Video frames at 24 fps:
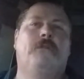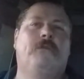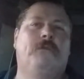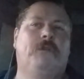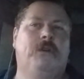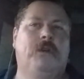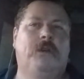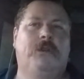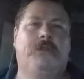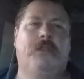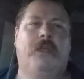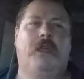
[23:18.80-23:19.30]

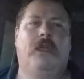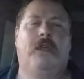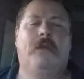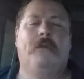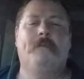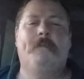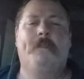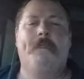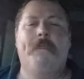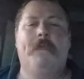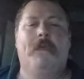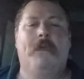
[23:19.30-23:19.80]
Good
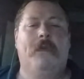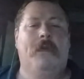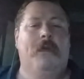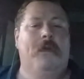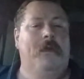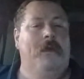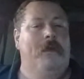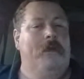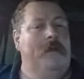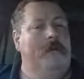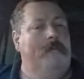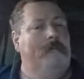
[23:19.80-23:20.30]

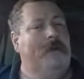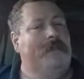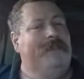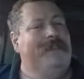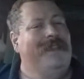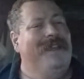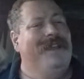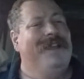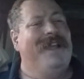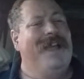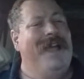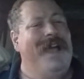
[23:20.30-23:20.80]
thing. But
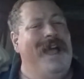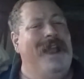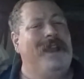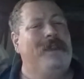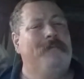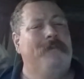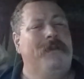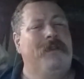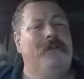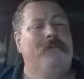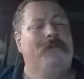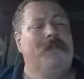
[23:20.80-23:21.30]
the
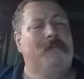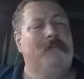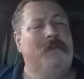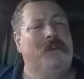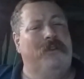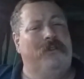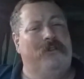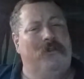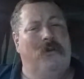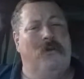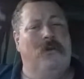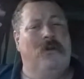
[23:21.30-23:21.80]
economy of the
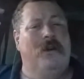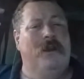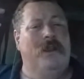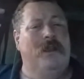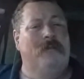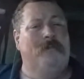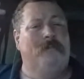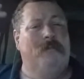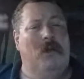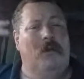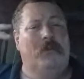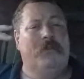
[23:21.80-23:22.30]
majority
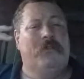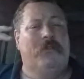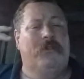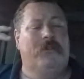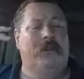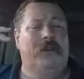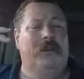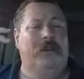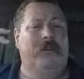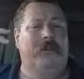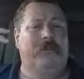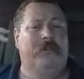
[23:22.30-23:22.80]
of most
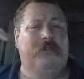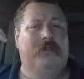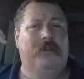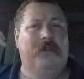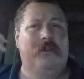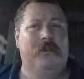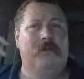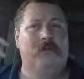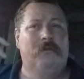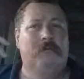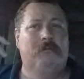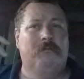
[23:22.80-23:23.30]
of these
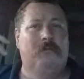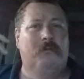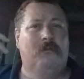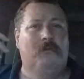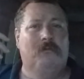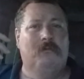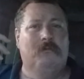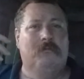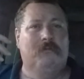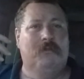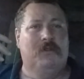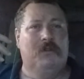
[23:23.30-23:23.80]

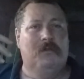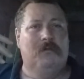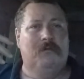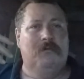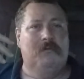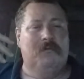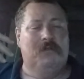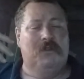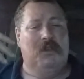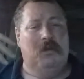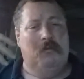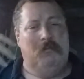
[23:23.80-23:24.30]

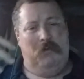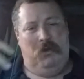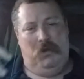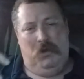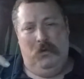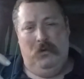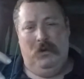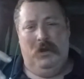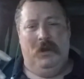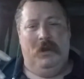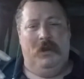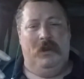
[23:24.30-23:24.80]

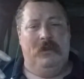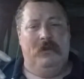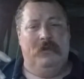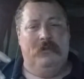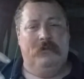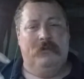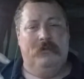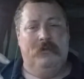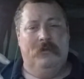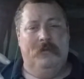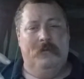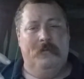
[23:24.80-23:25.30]

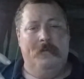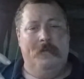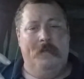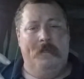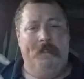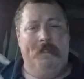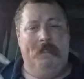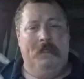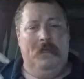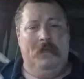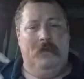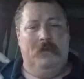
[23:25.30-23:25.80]
communities
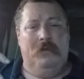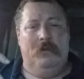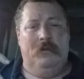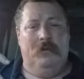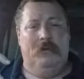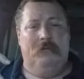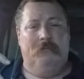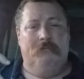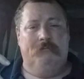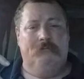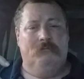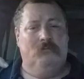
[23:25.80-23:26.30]

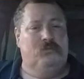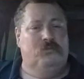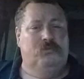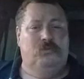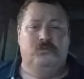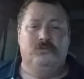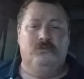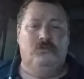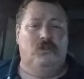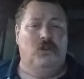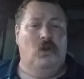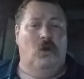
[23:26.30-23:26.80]

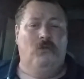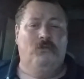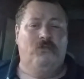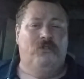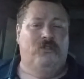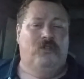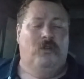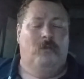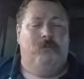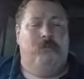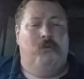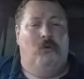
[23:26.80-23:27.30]
don't
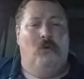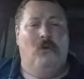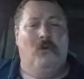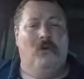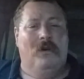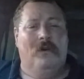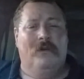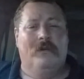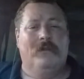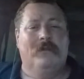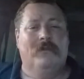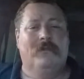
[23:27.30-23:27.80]

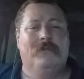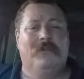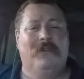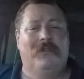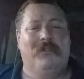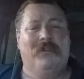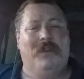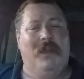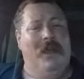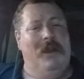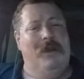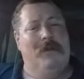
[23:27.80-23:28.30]
support
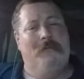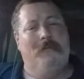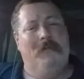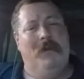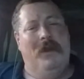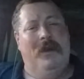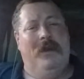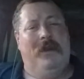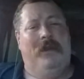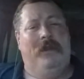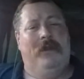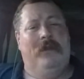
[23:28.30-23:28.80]
this kind of
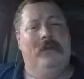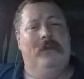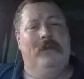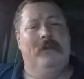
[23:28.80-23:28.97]
money.